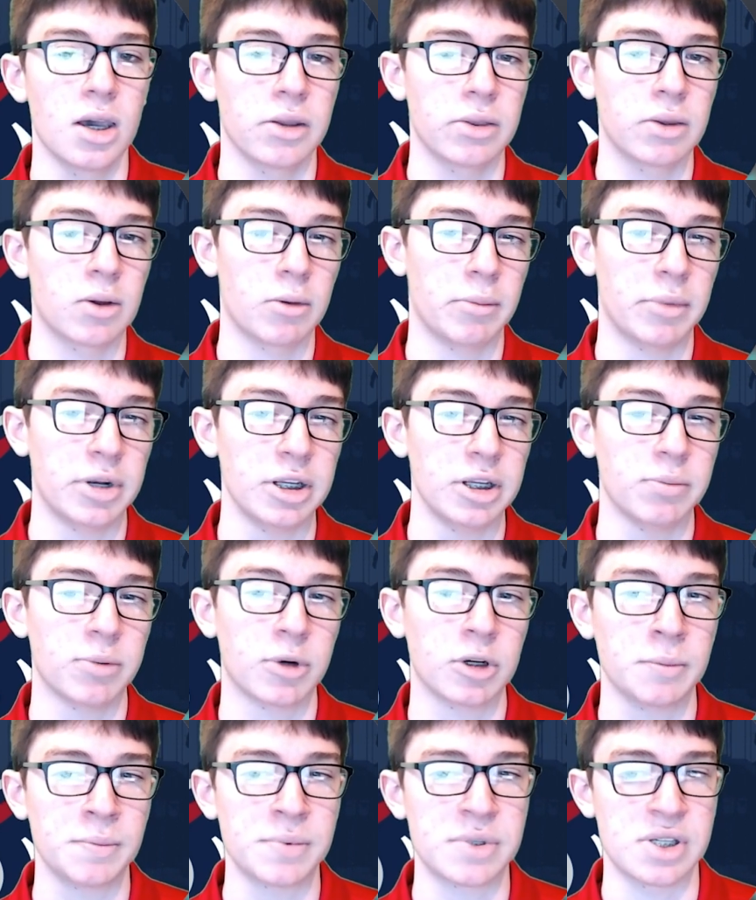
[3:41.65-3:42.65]
There are many
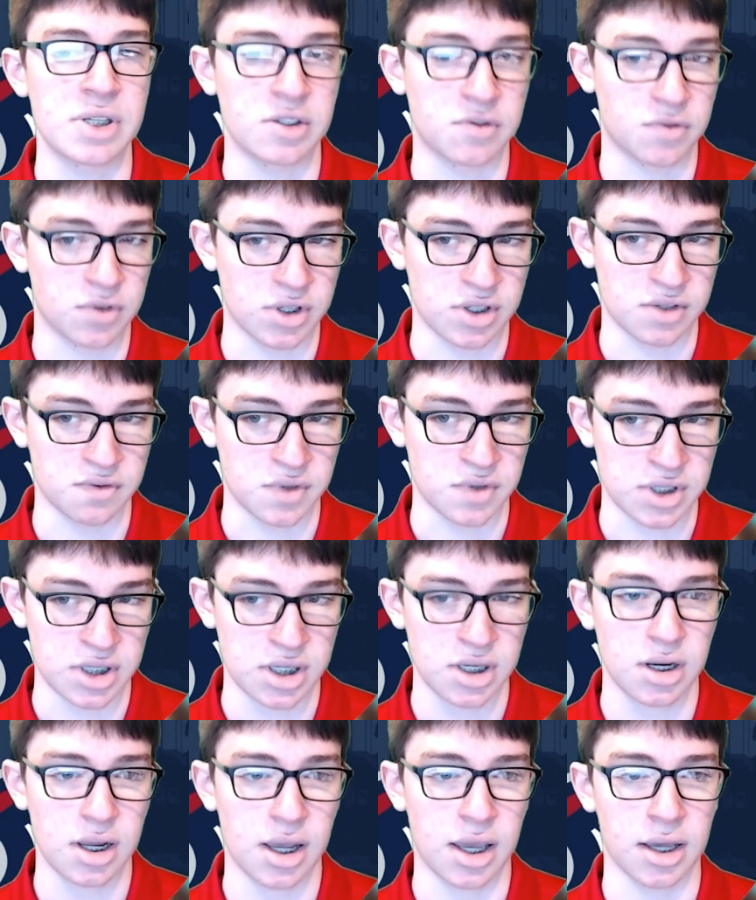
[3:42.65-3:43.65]
purposes for this
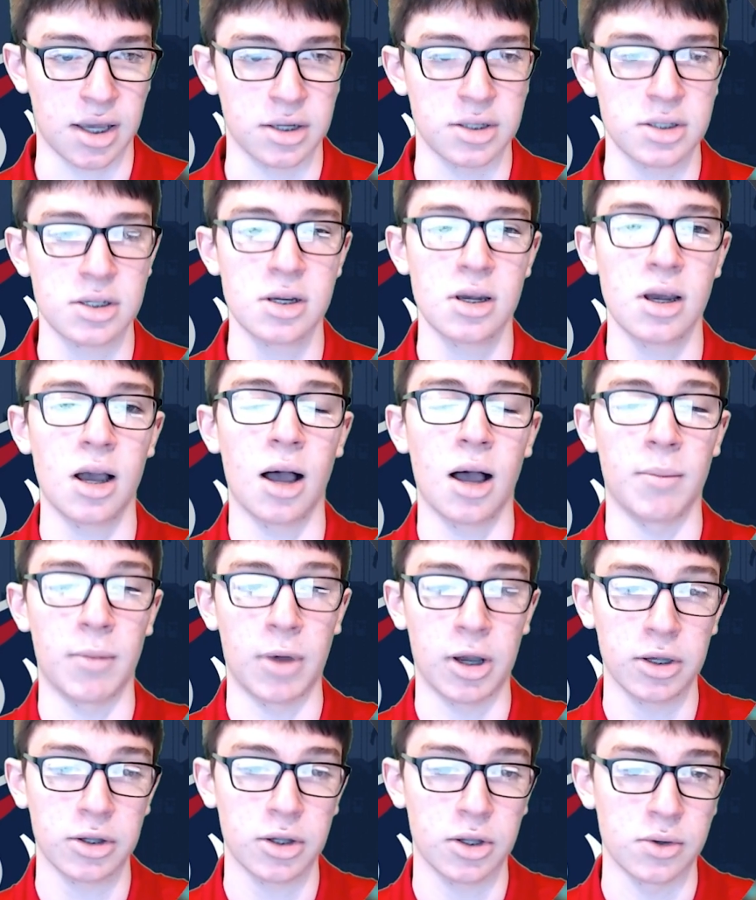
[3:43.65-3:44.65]
visit, and
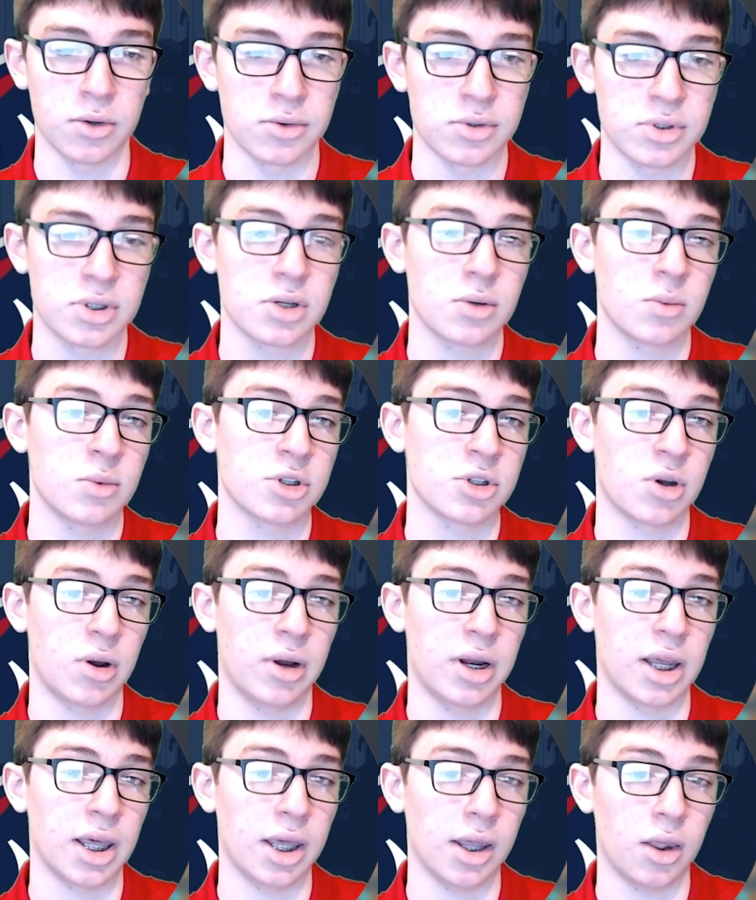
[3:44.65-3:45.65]
among those was
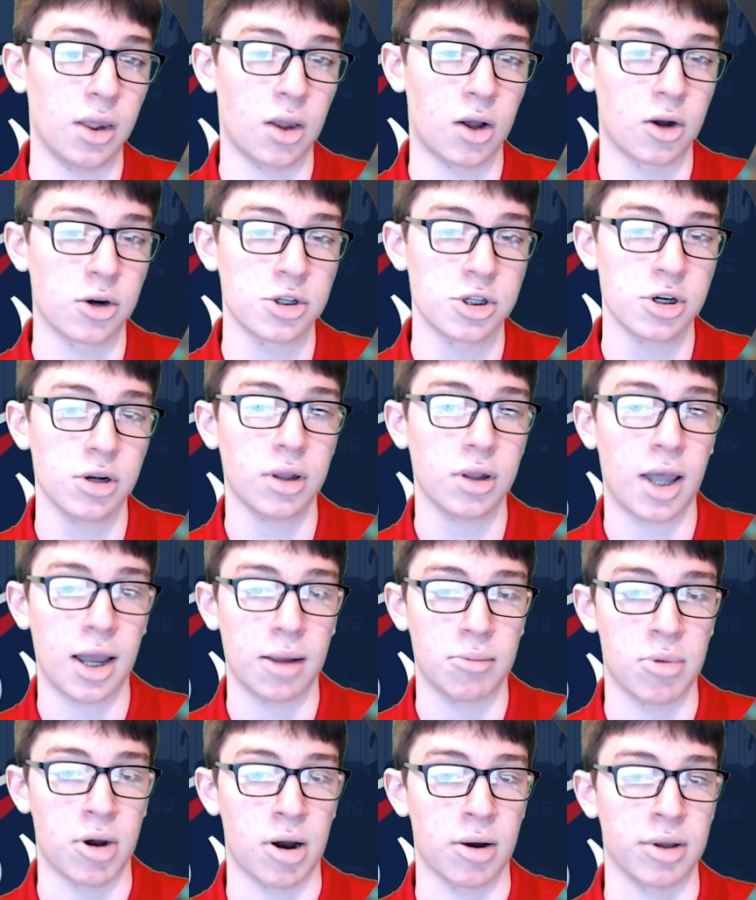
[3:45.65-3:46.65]
creating a larger
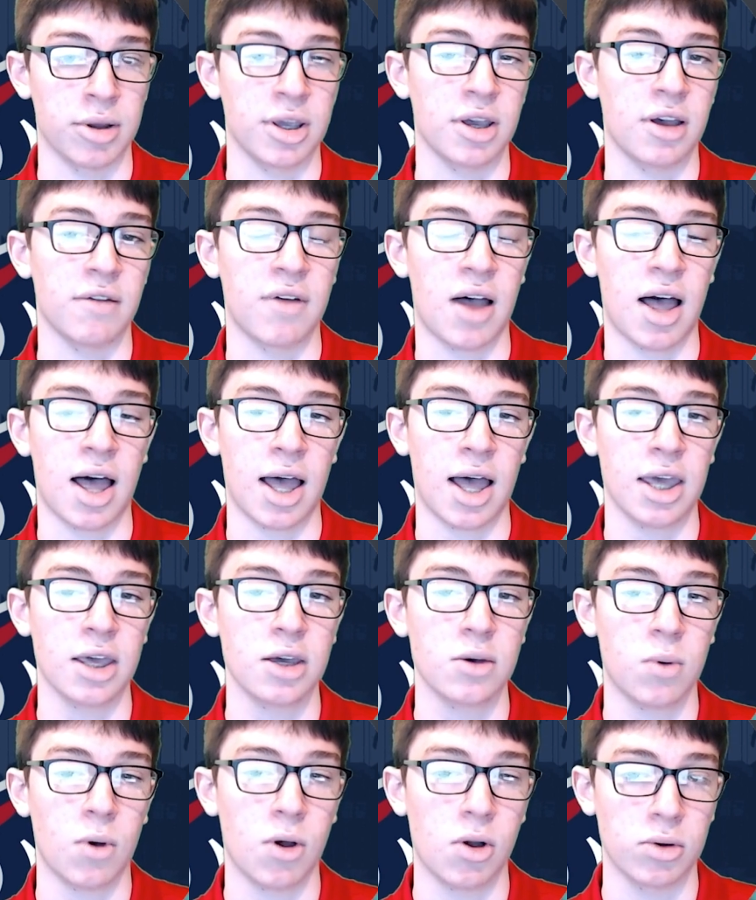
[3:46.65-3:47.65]
library of
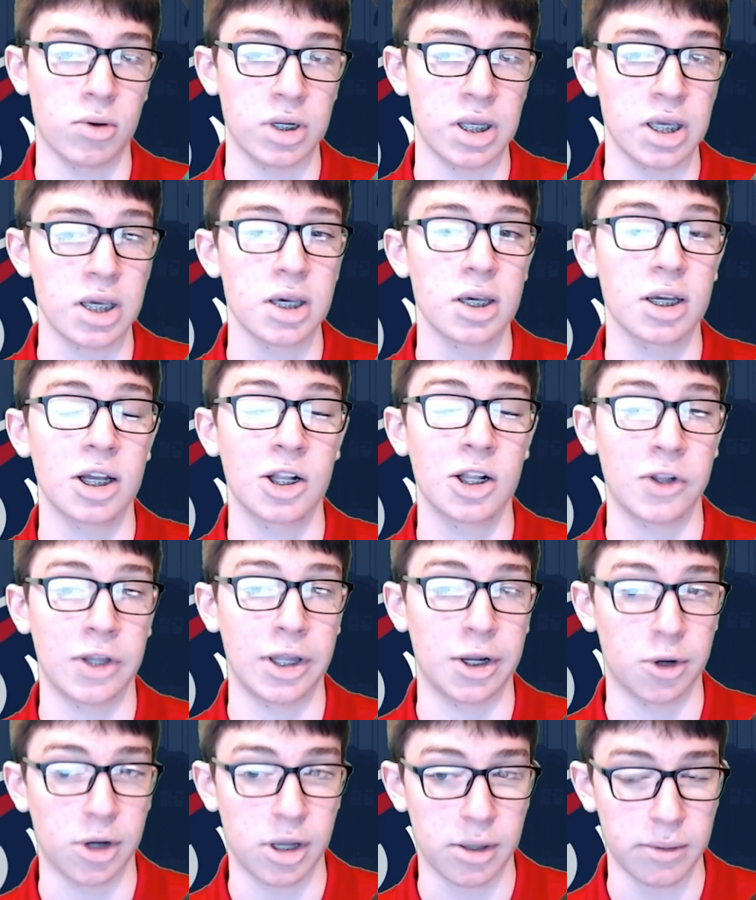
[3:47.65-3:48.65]
high-quality,
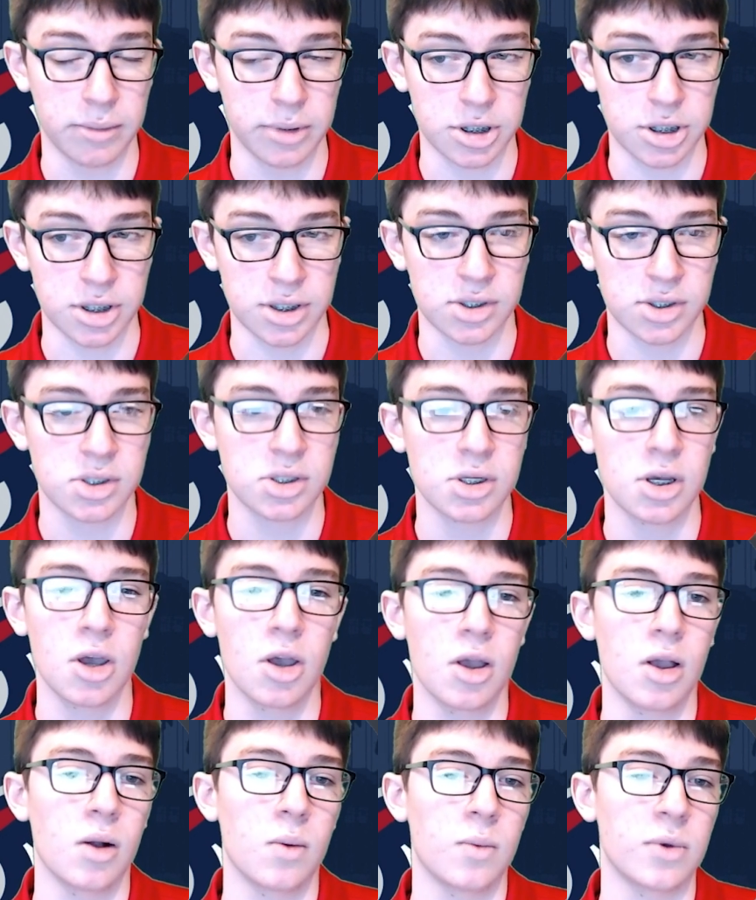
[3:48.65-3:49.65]
clear images
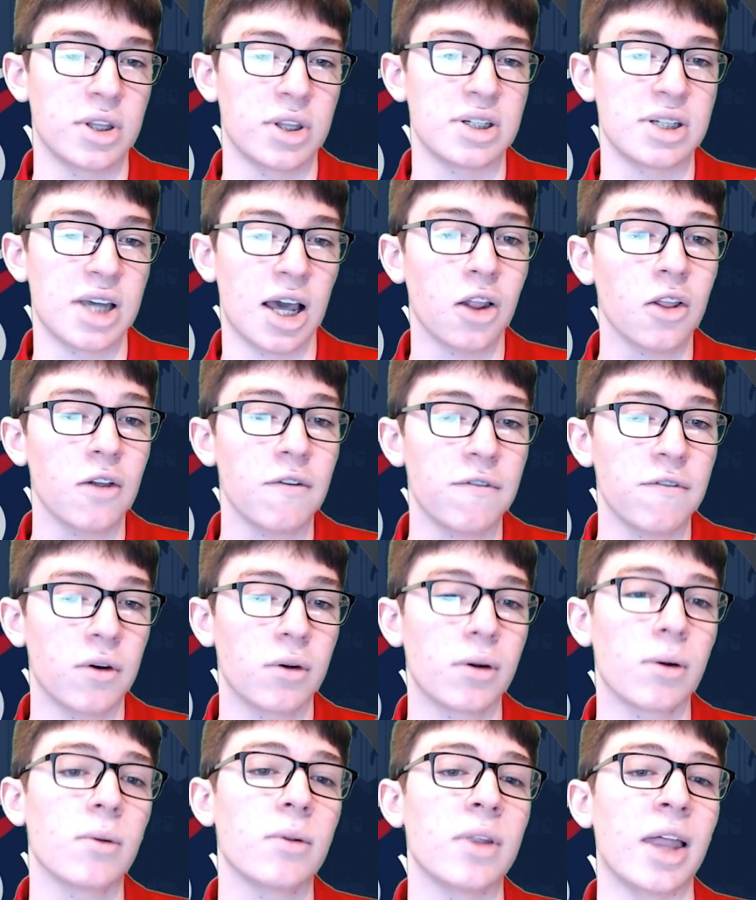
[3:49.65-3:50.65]
with a
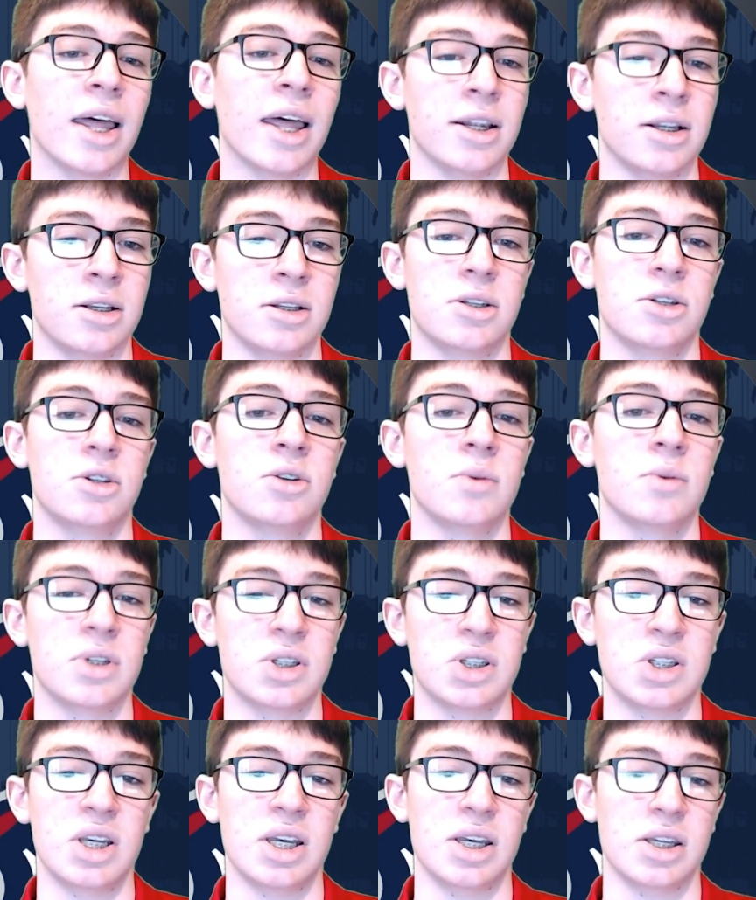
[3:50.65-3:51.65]
telephoto lens to
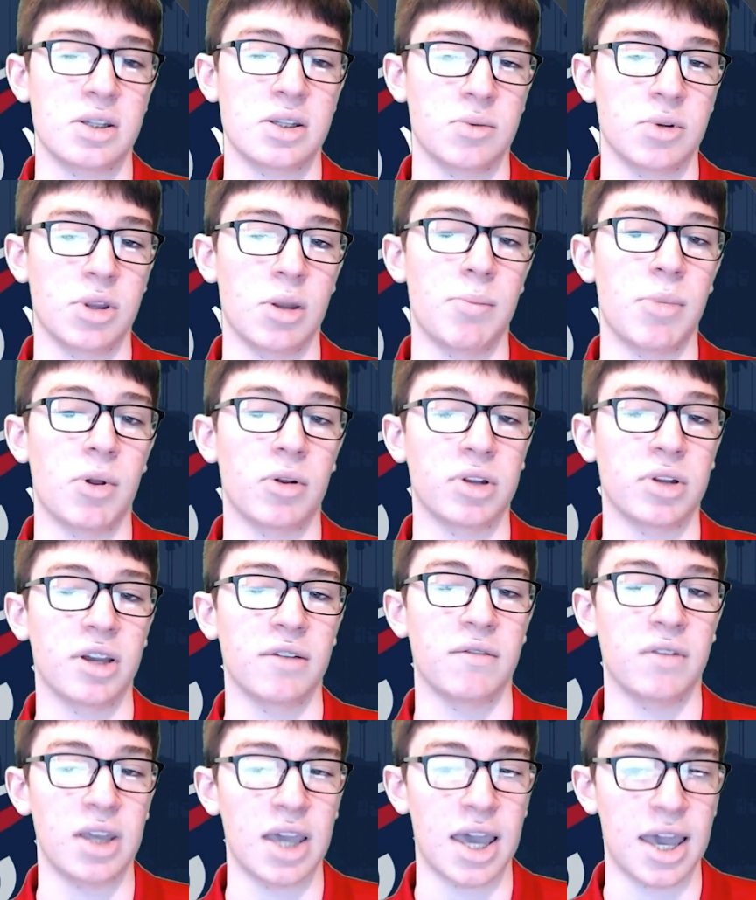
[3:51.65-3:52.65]
assist with the building
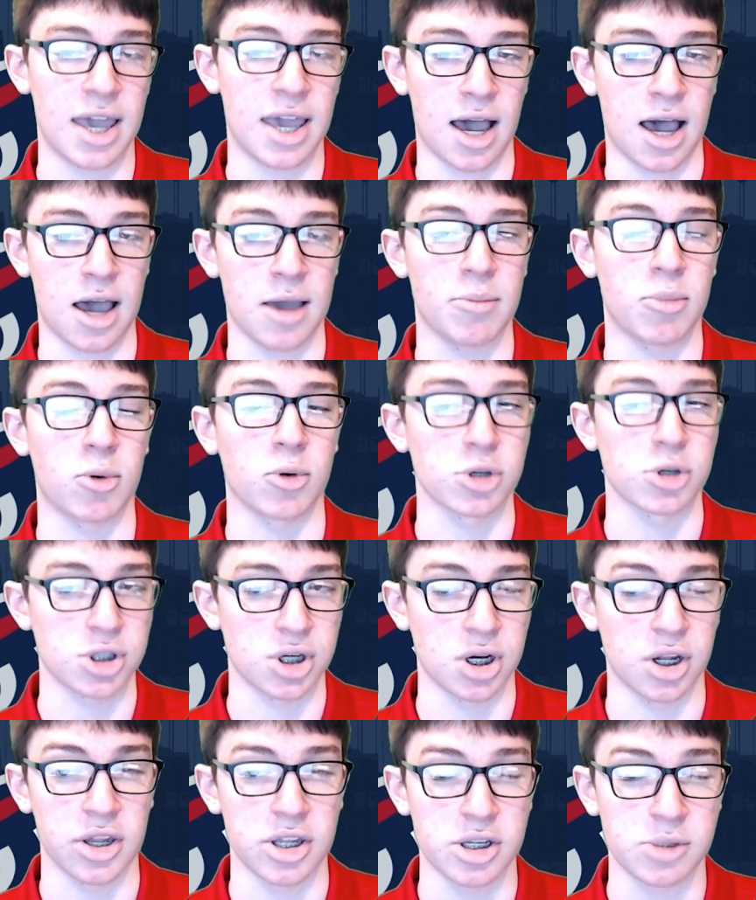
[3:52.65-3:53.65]
of the AI
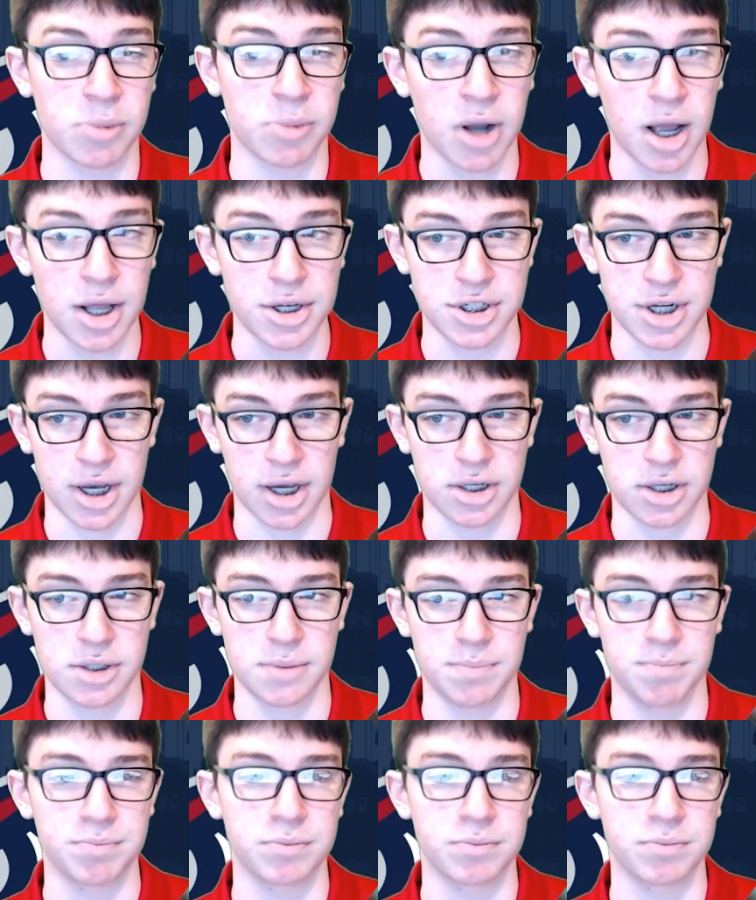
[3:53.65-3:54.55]
portion of this project.